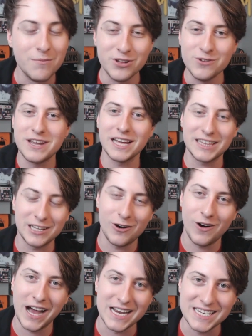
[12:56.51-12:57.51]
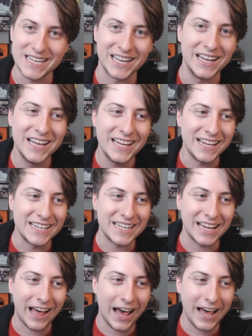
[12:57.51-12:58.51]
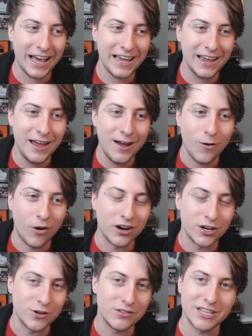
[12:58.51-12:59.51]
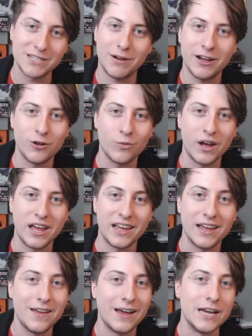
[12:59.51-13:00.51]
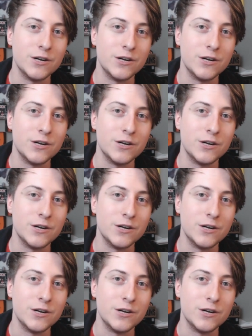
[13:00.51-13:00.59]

But you get the whole idea, is that I want to do things my own way.